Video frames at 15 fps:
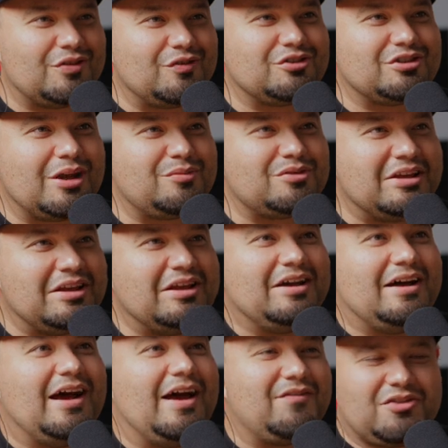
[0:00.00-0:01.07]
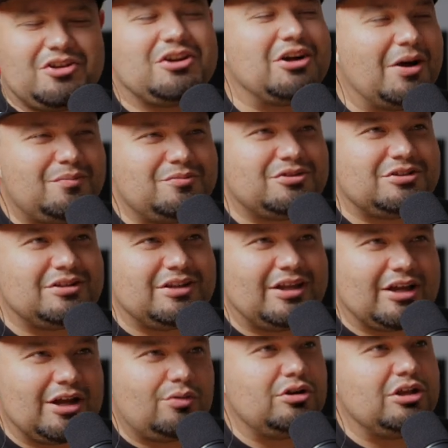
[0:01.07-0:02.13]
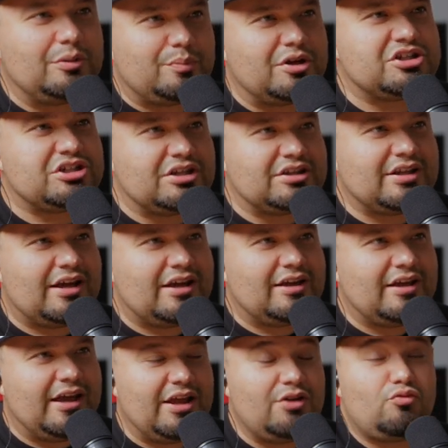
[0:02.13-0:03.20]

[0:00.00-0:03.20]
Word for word: several times i've come to like really appreciate that yeah.